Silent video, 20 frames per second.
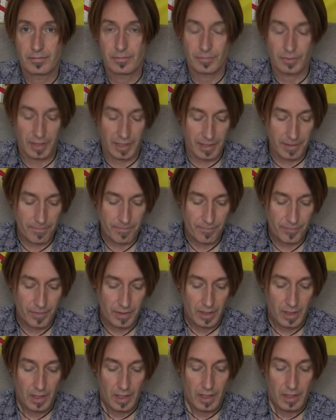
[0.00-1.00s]
okay?
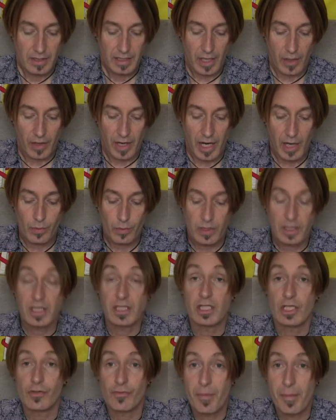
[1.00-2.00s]
Now, how
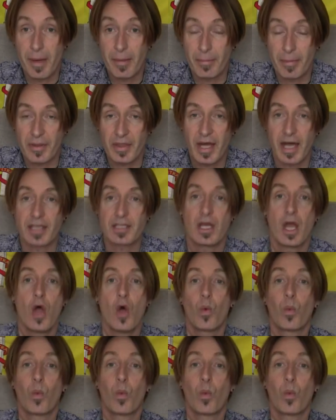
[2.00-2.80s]
can you remember that?